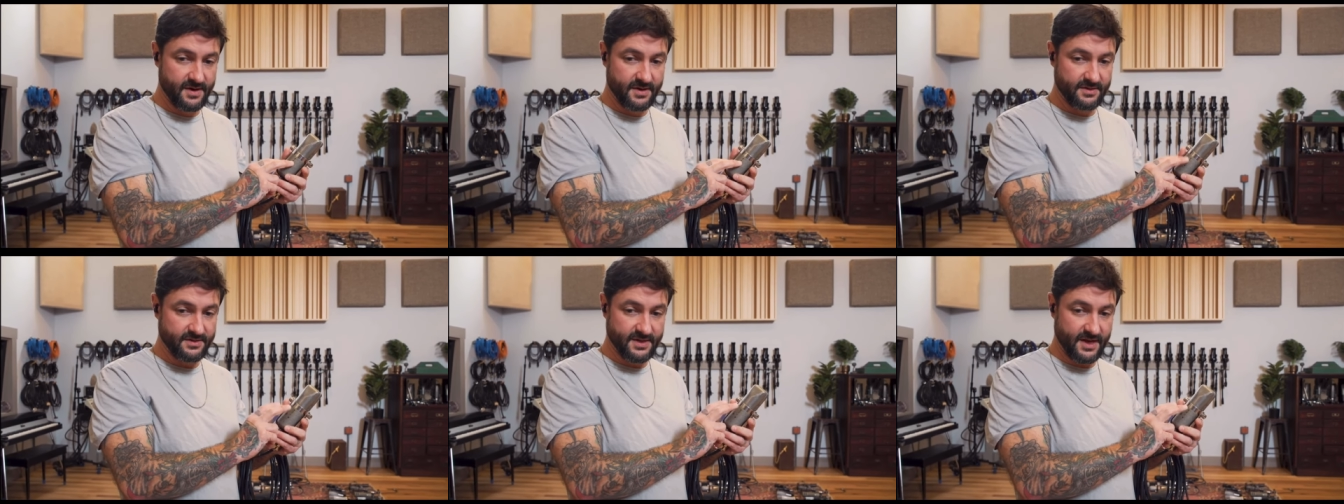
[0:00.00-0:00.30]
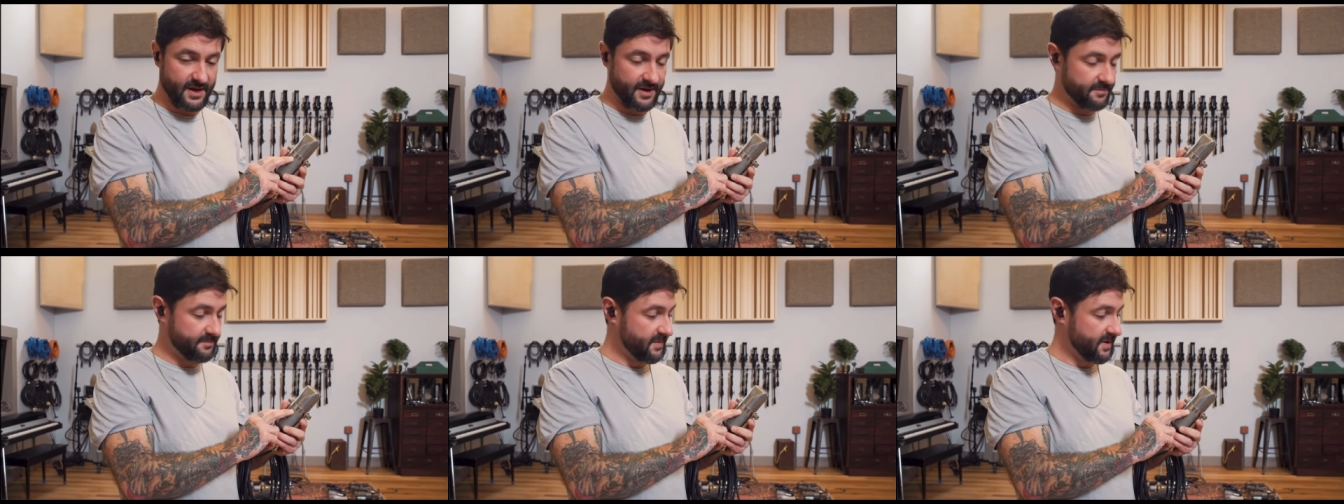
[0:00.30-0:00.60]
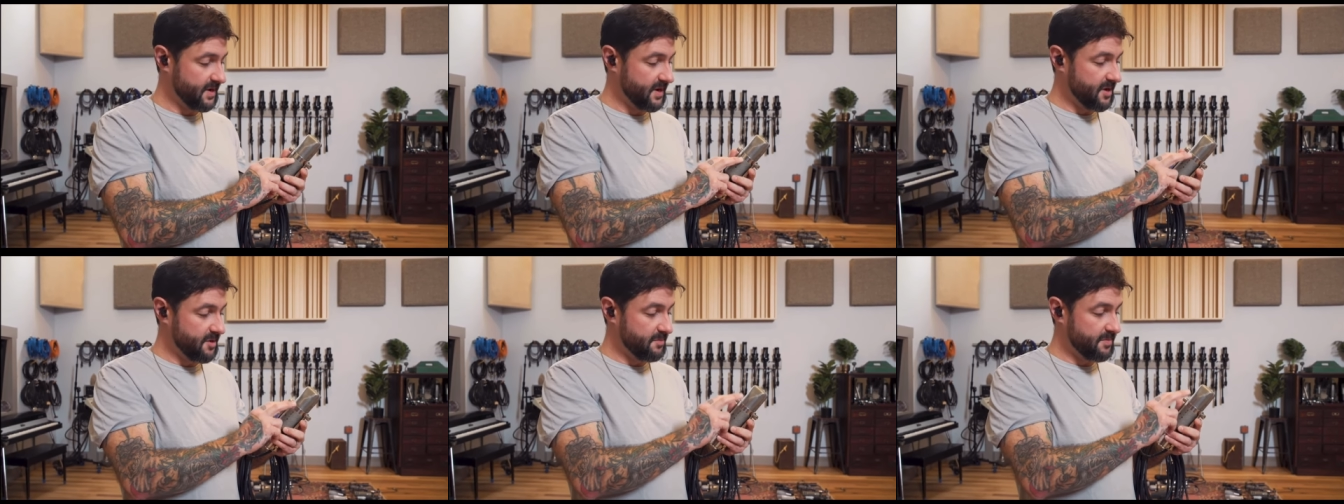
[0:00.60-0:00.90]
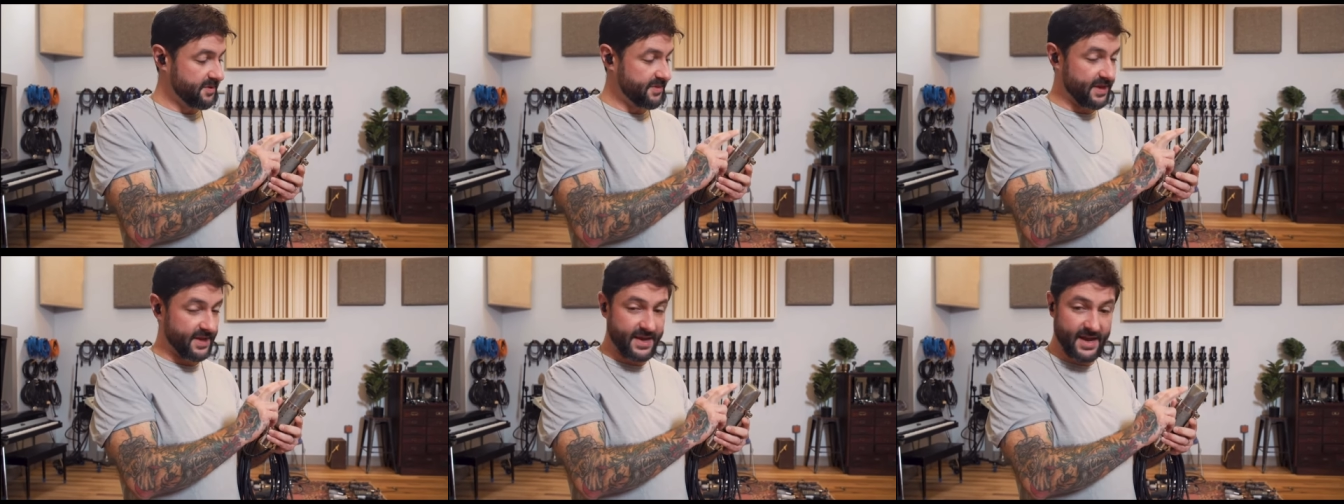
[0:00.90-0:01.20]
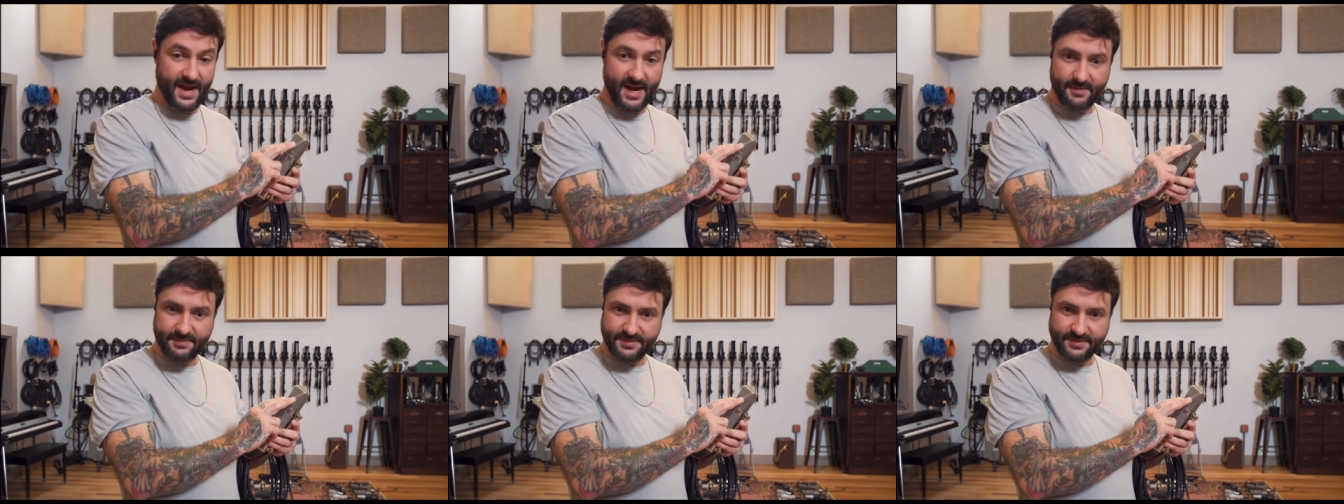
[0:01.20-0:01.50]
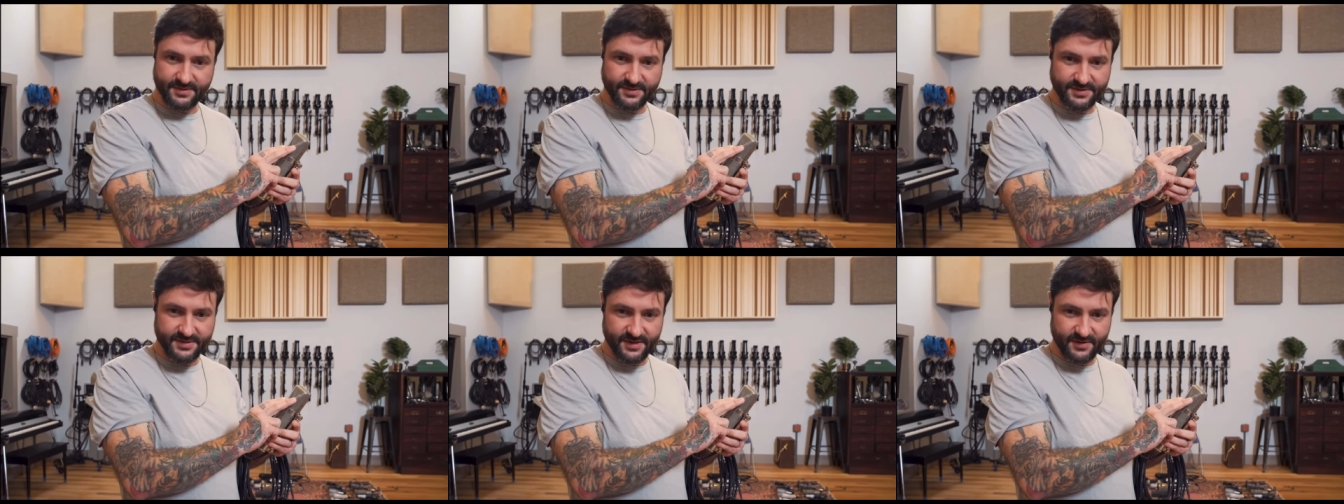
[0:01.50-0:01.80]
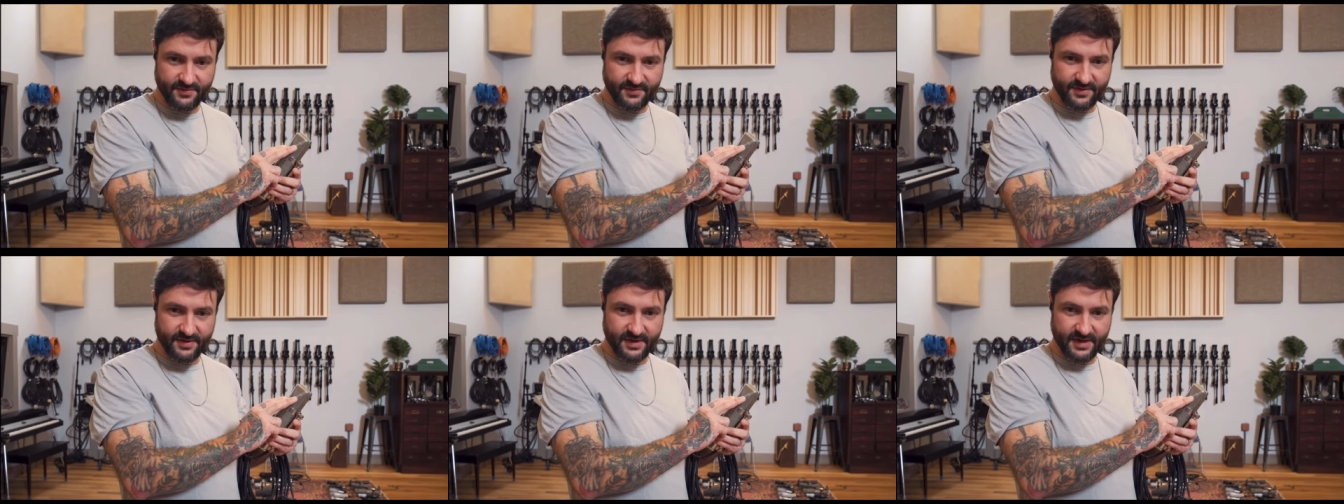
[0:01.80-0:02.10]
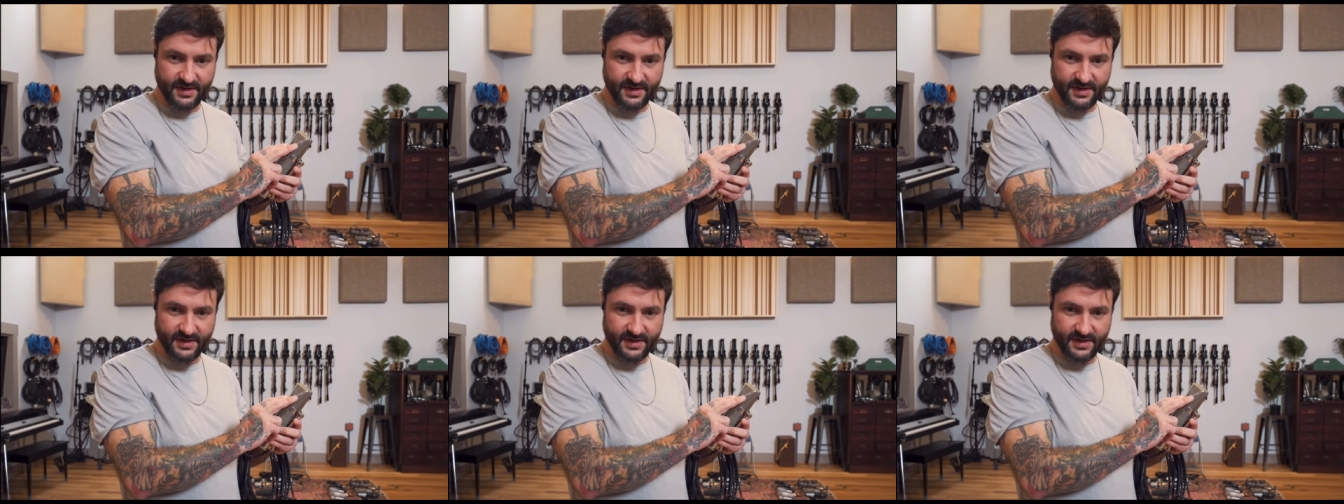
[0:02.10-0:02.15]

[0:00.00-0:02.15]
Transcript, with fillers: same, but the capsule's different.